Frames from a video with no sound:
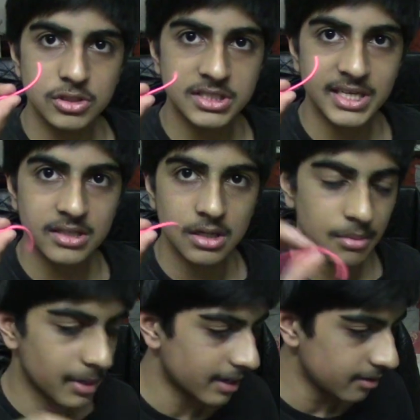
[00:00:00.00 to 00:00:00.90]
just take the
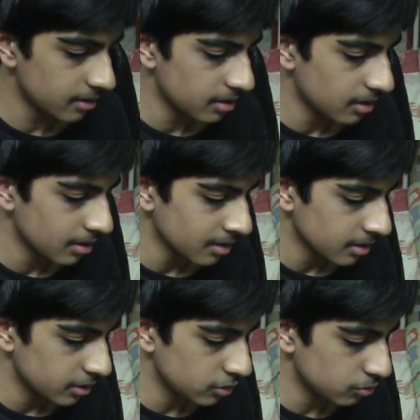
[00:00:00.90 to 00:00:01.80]
rubber band,
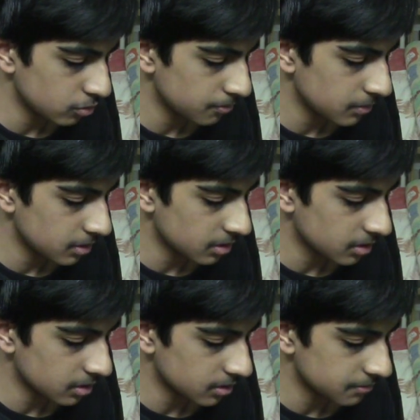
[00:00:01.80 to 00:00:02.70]
you
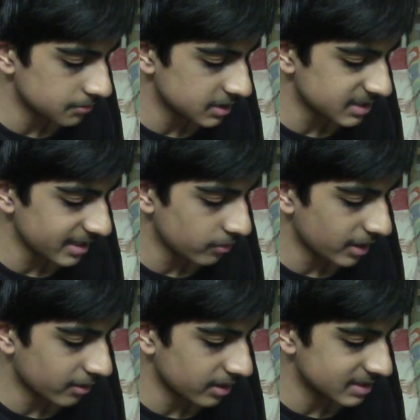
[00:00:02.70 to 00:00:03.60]
decide
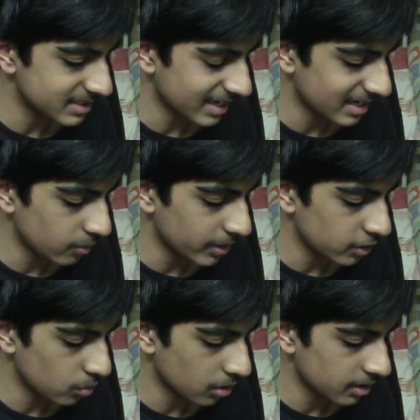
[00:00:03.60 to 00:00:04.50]
like exactly where
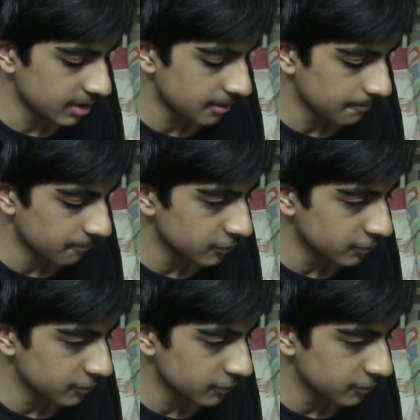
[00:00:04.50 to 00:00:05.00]
you want it.